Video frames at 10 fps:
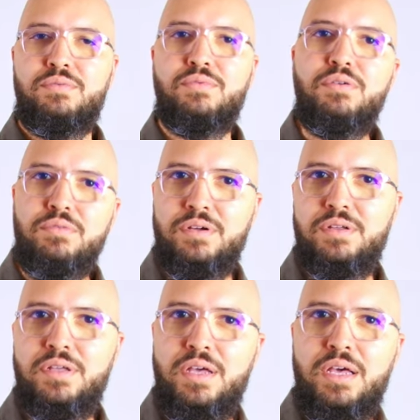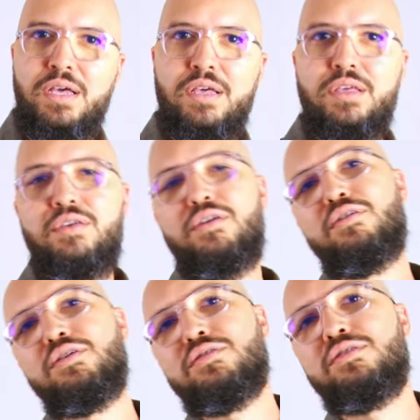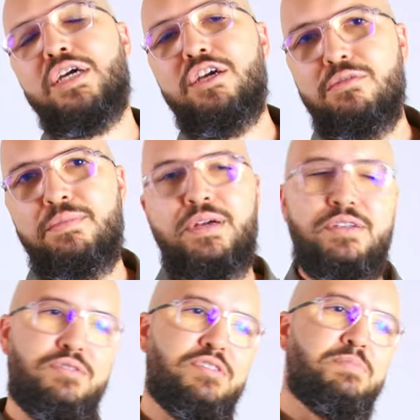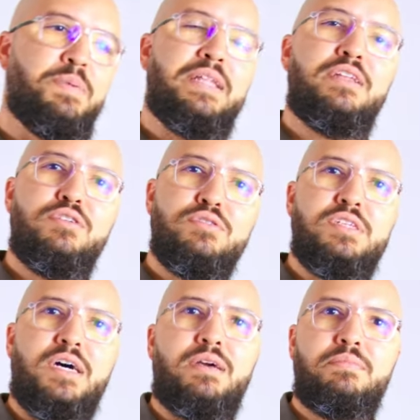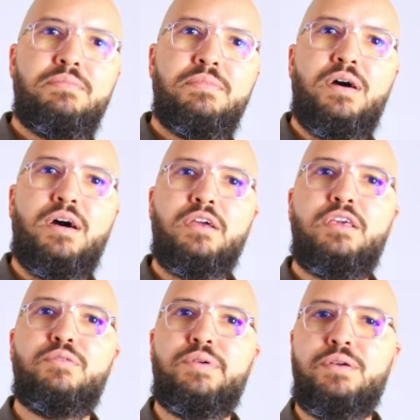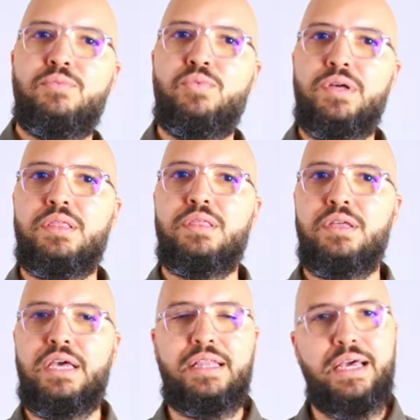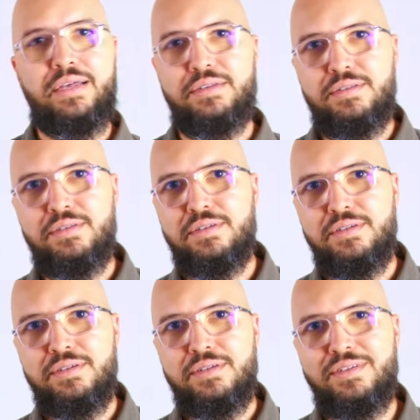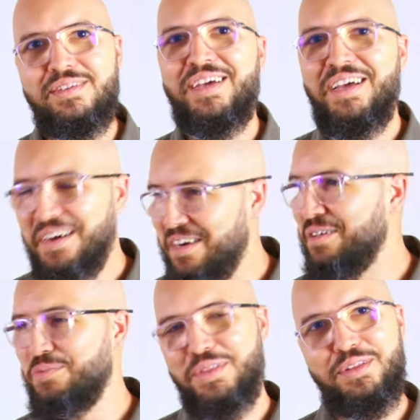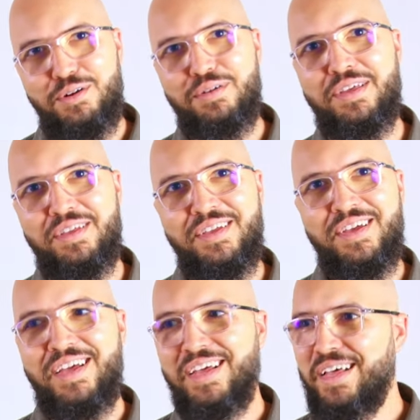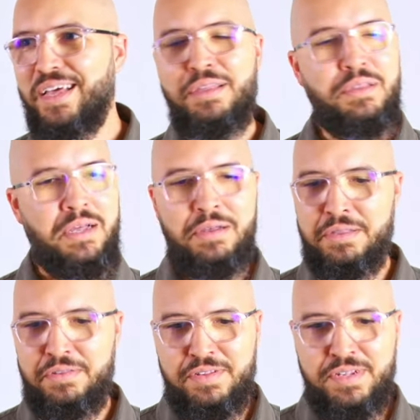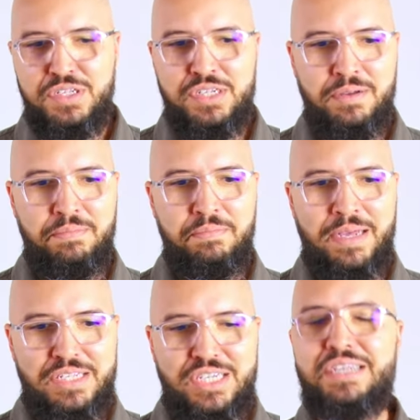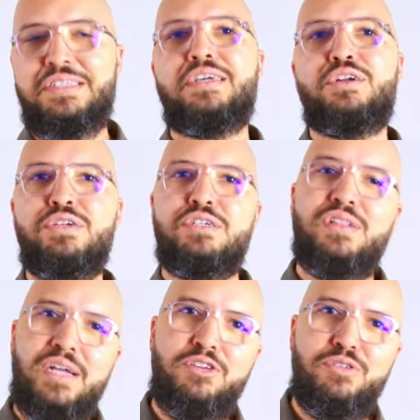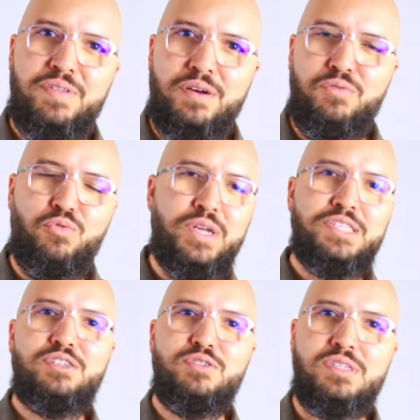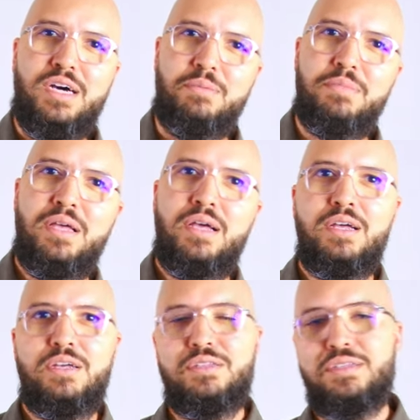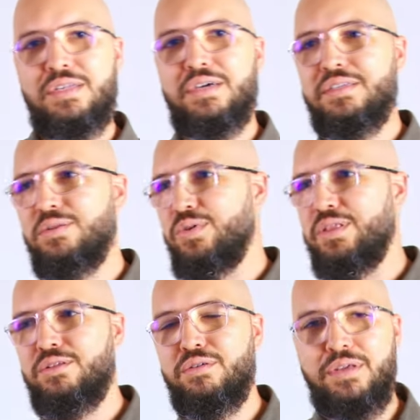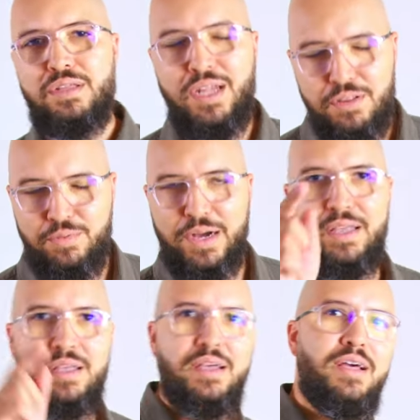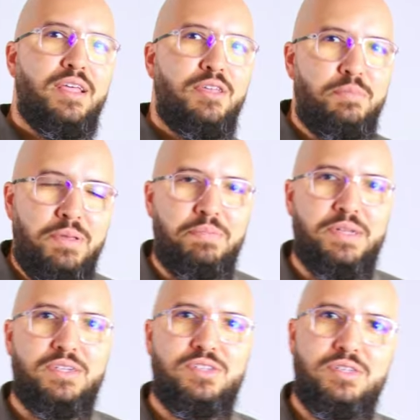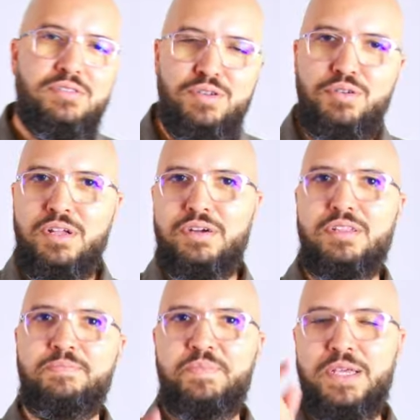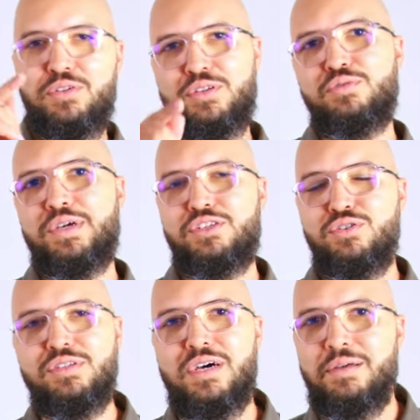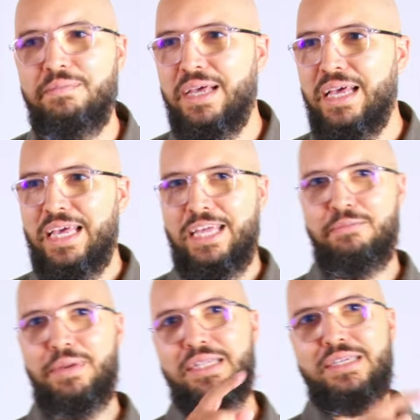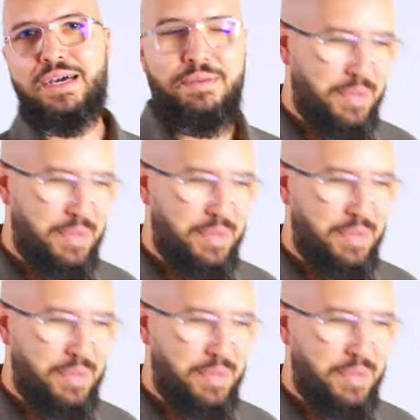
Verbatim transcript: wrong. You're going to jail because you're spending your time arguing with an ass, arguing with a donkey. It, uh, such a majestic creature like yourself wasting your time discussing with a donkey. That's why you're being punished. So you learn not to waste your time and my time